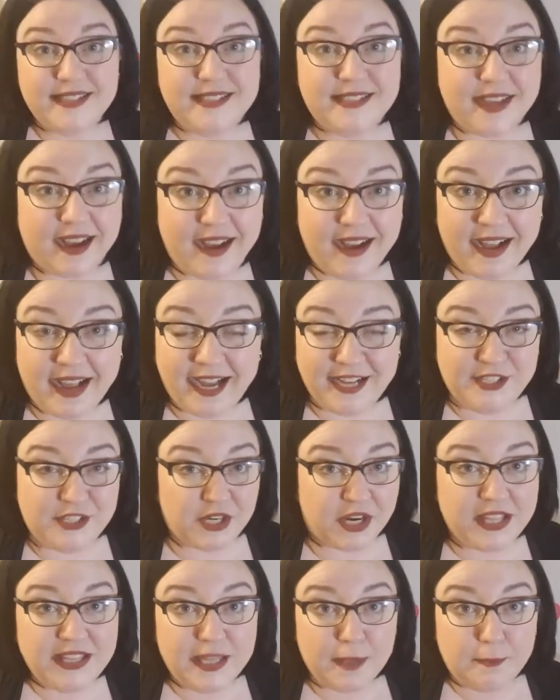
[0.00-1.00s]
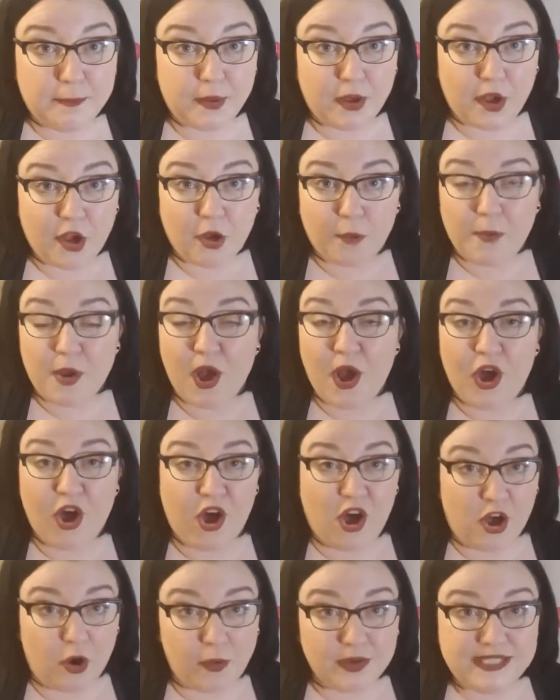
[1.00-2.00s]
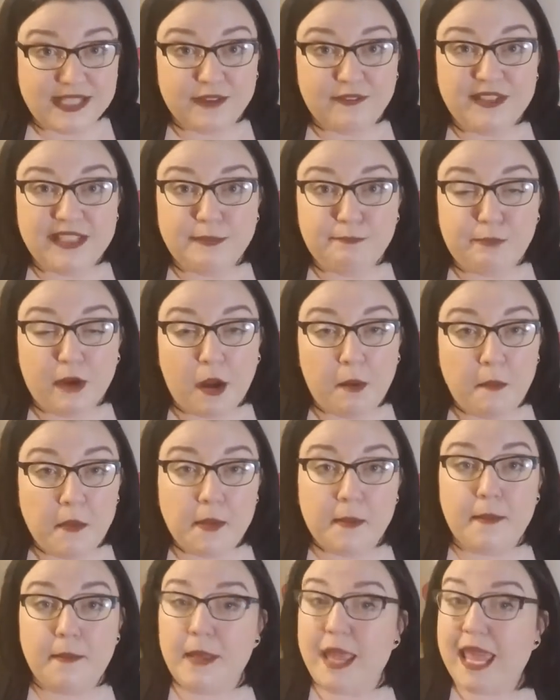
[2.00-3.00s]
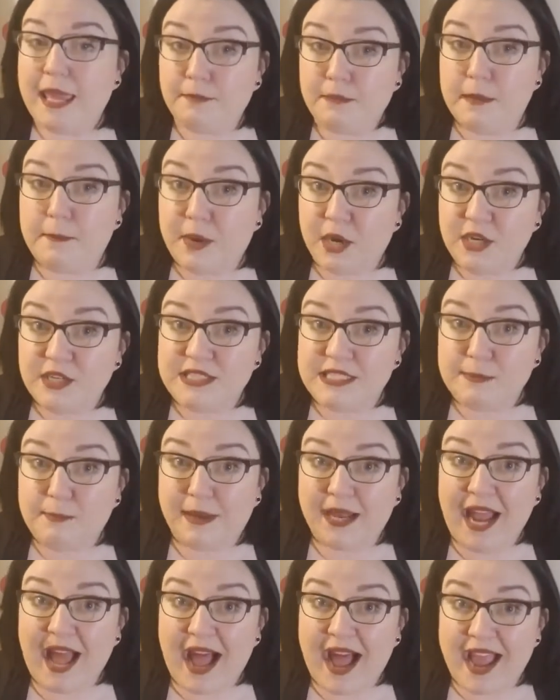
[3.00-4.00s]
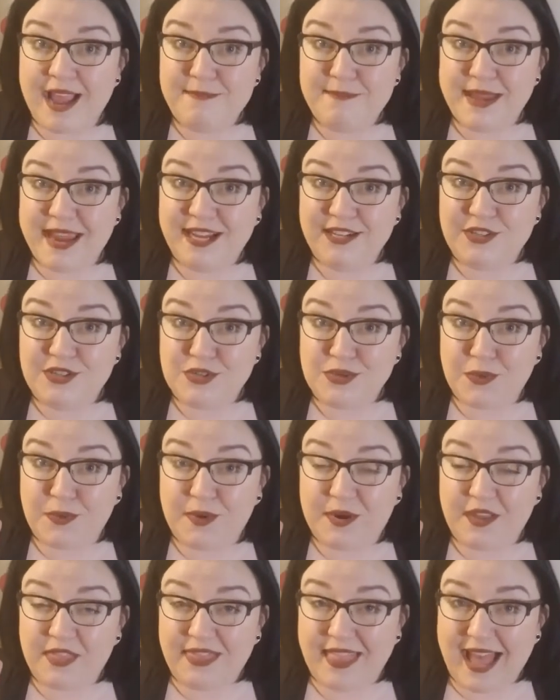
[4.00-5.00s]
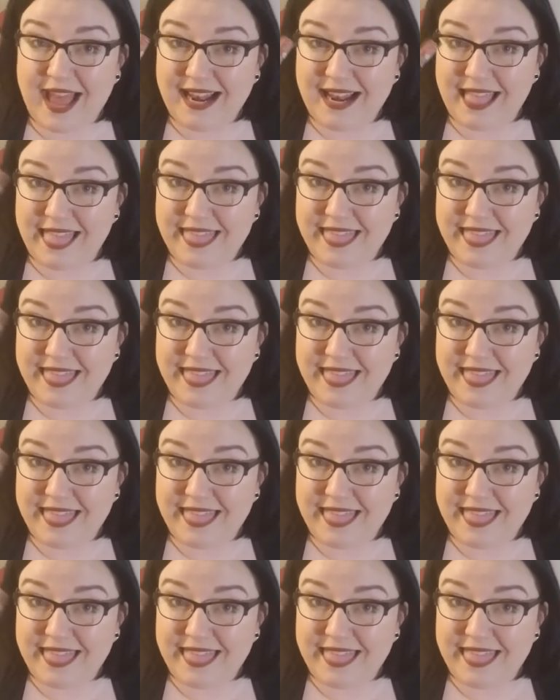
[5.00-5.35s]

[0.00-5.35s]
Duh, I took a lip balm. Always have a lip balm in my purse, but I made sure that